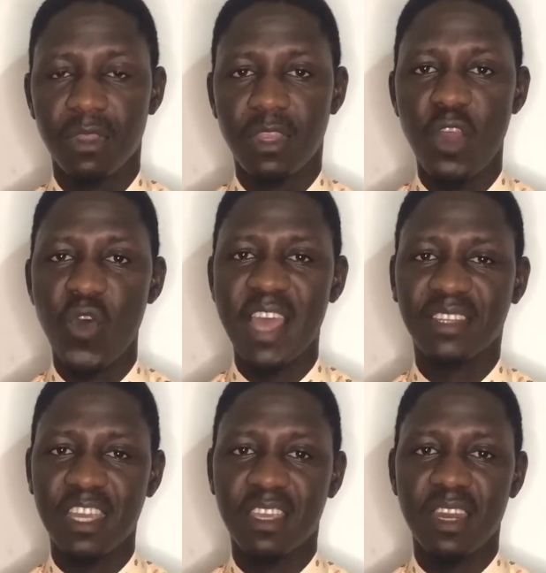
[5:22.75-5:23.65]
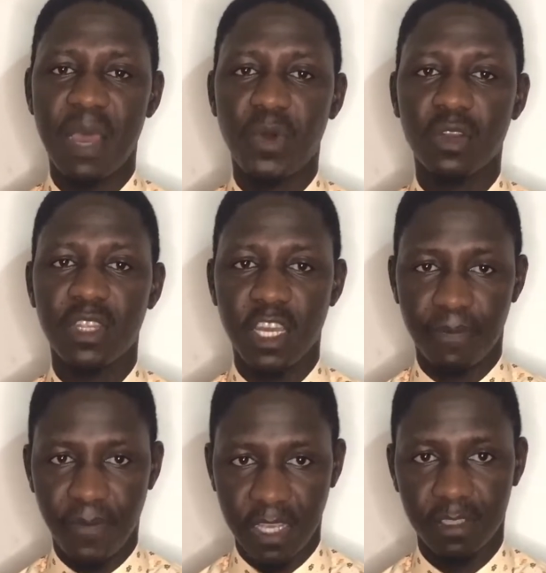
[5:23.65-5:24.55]
they were thinking about their
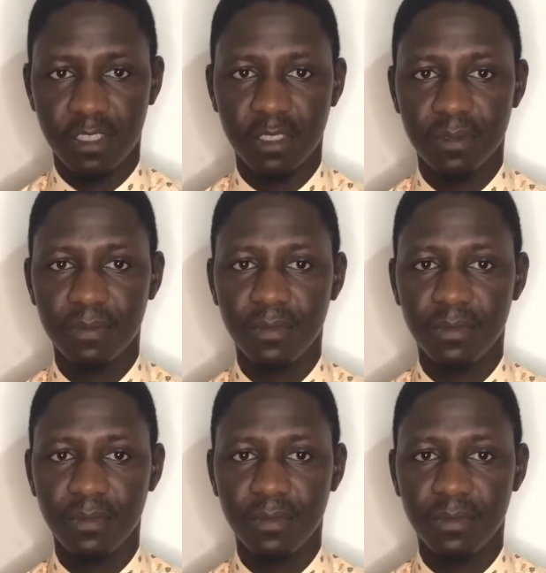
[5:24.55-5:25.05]
past.